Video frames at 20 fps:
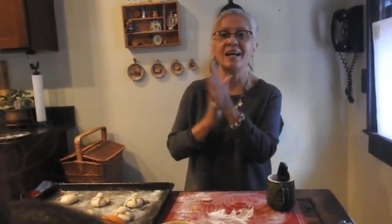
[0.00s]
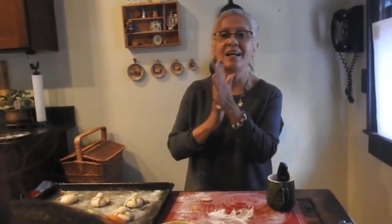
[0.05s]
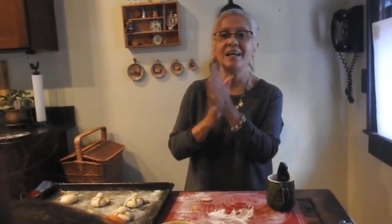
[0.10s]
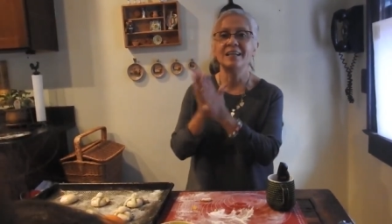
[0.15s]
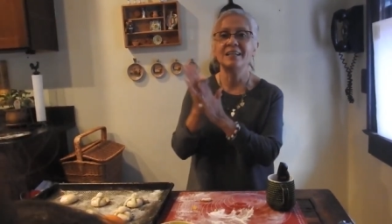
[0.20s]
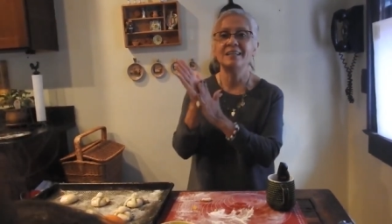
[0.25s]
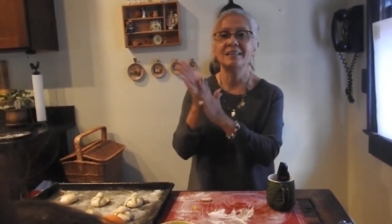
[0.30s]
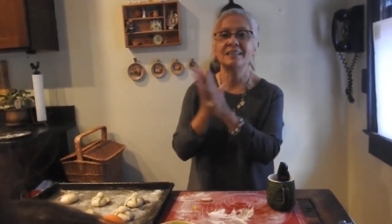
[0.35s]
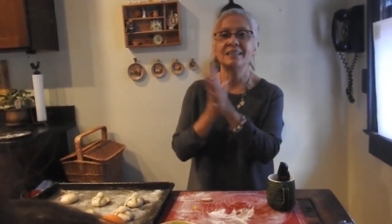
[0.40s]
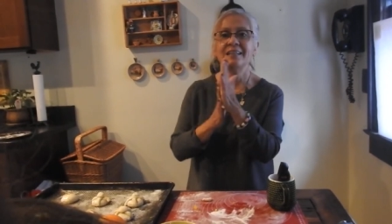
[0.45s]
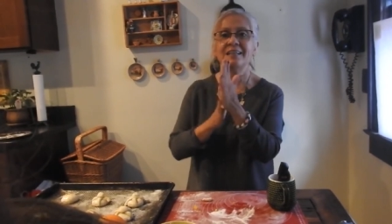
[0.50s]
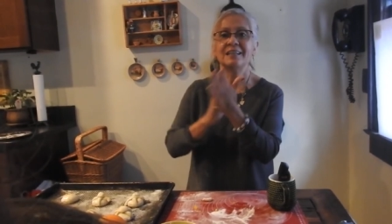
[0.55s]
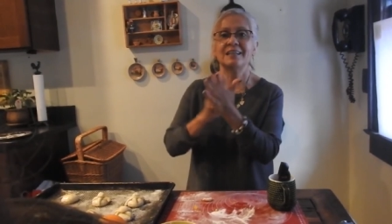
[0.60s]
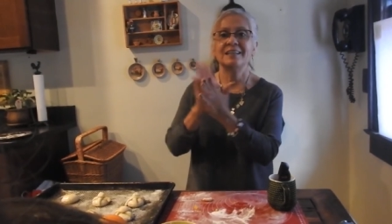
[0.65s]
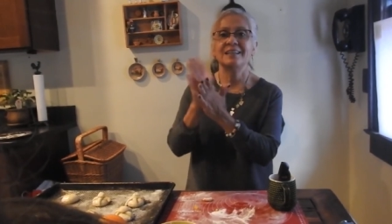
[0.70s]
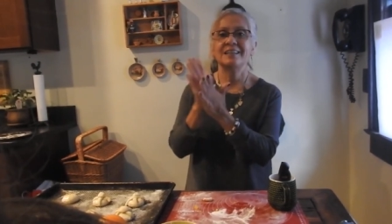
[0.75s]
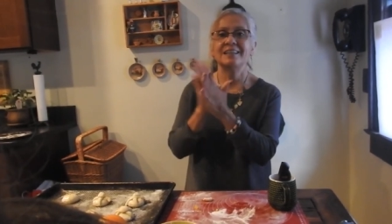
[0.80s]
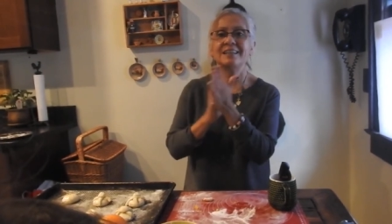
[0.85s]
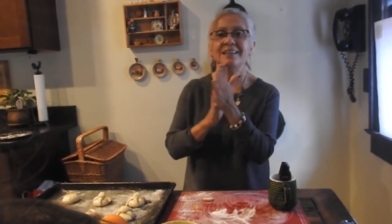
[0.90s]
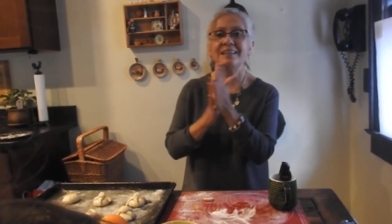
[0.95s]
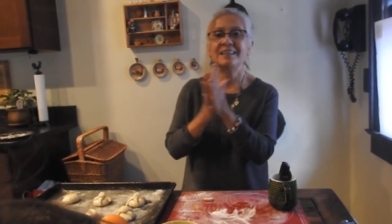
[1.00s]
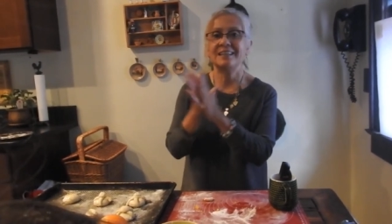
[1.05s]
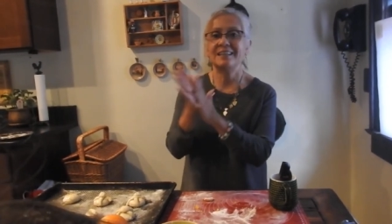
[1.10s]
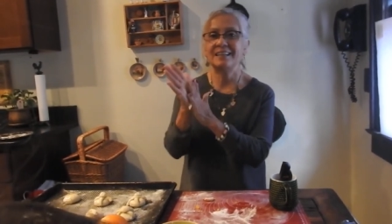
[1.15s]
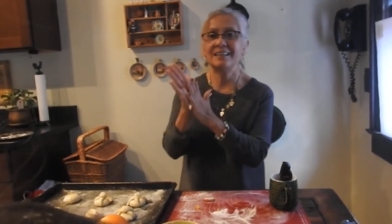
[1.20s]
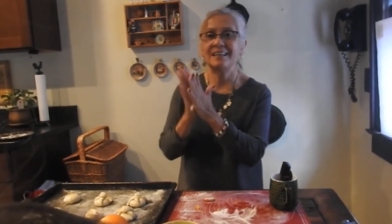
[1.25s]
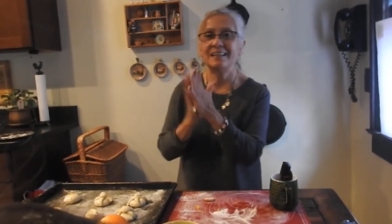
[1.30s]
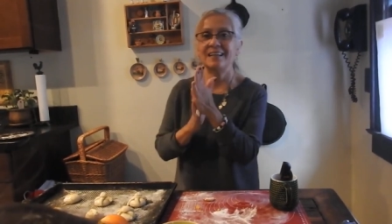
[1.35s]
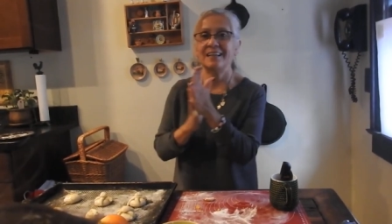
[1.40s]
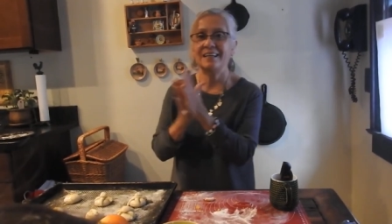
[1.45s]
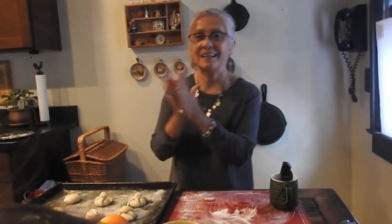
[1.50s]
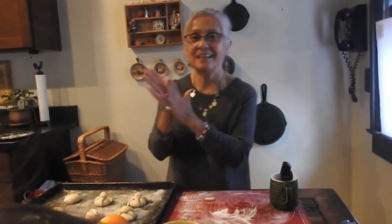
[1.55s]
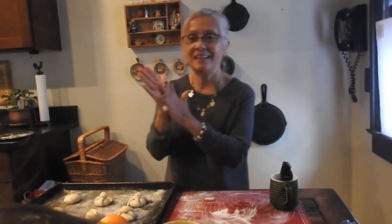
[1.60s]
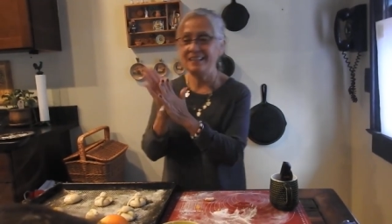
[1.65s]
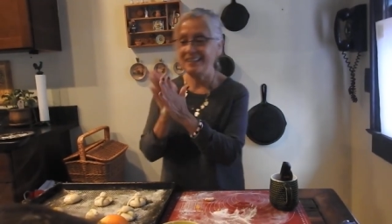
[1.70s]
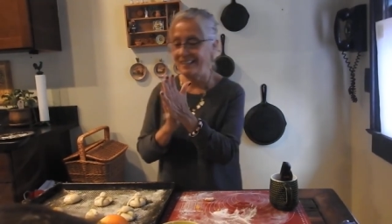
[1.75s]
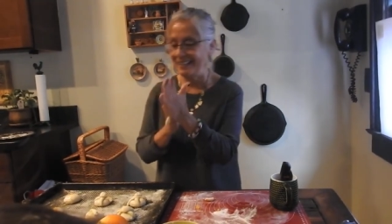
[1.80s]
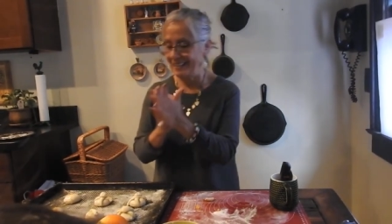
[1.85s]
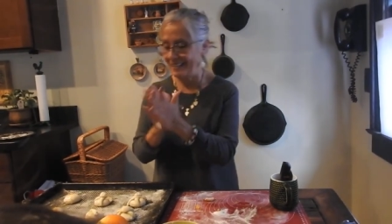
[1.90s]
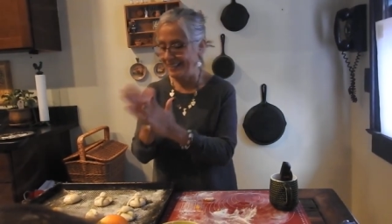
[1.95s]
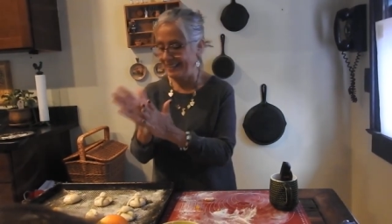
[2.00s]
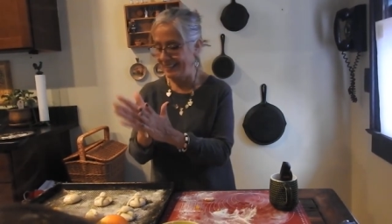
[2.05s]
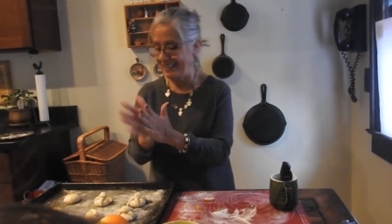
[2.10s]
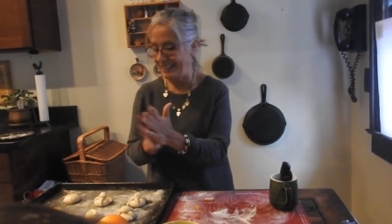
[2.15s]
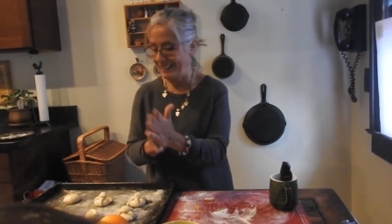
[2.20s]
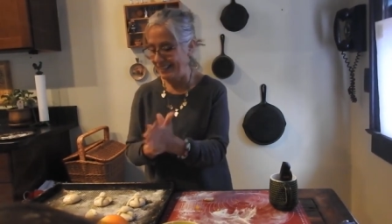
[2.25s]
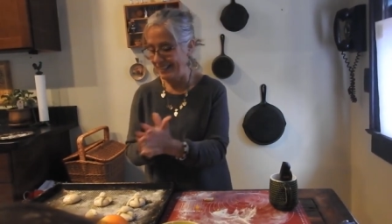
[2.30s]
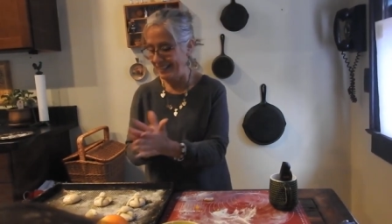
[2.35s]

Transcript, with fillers: Hi. Uh, uh.